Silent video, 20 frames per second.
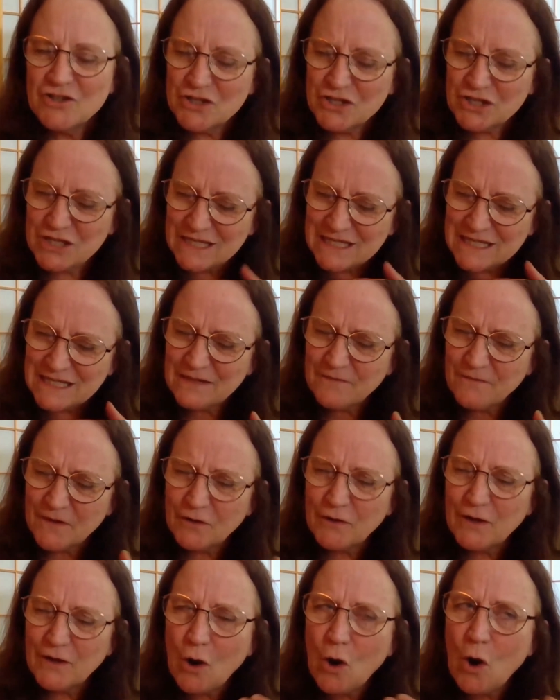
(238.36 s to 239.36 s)
And she did
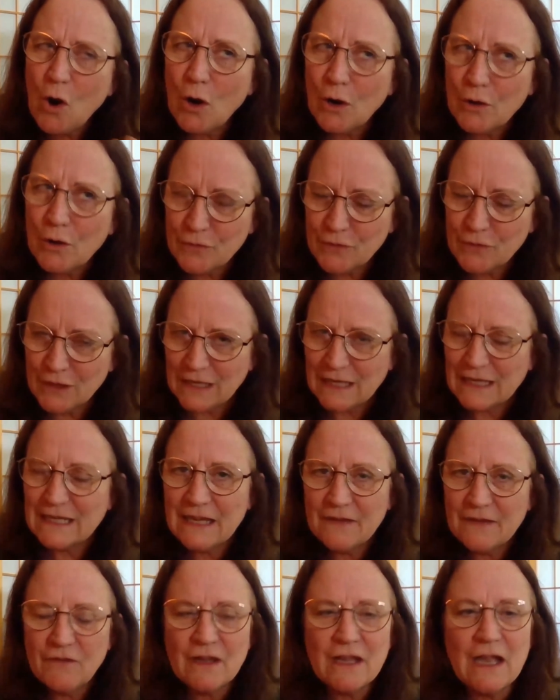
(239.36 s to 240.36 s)
a very hard
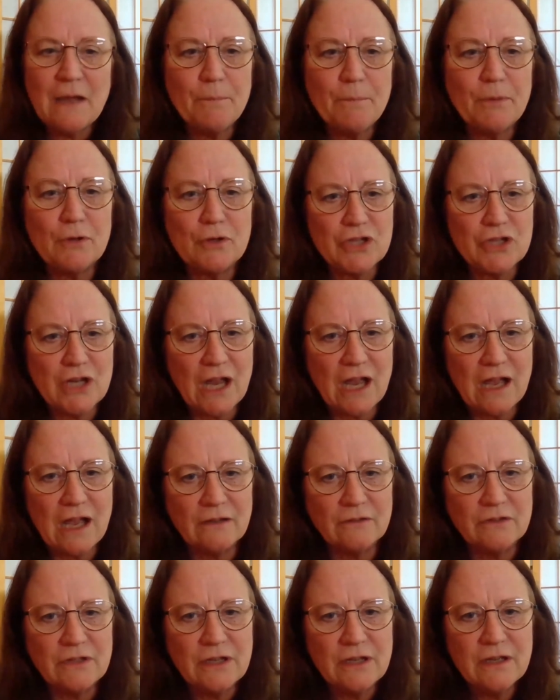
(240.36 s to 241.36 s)
thing, giving her
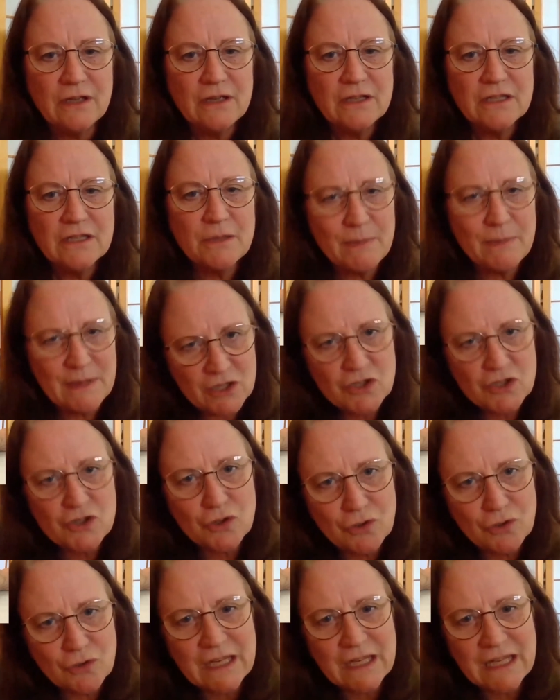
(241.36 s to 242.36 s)
child to be
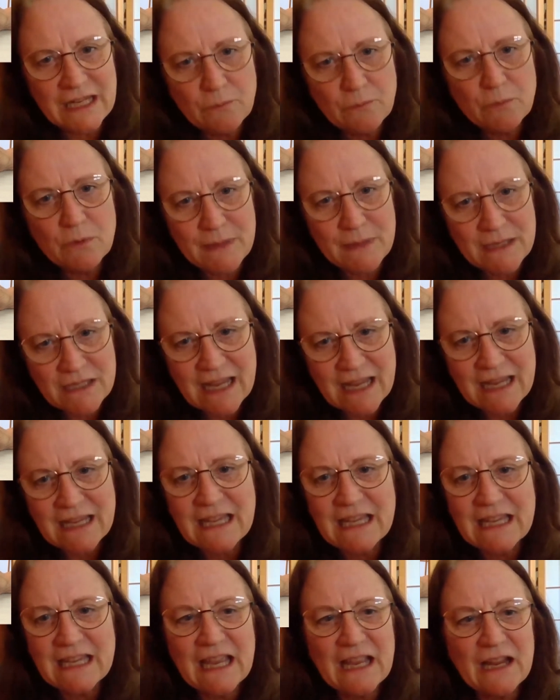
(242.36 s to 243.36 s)
sure that he would be
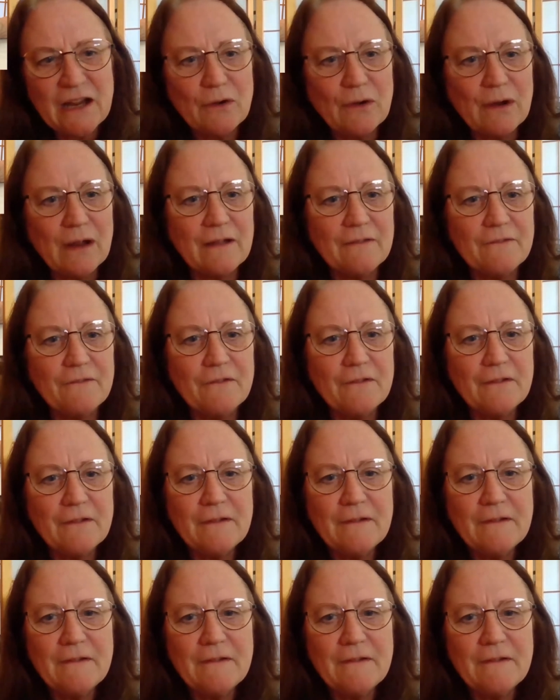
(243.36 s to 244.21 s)
taken care of.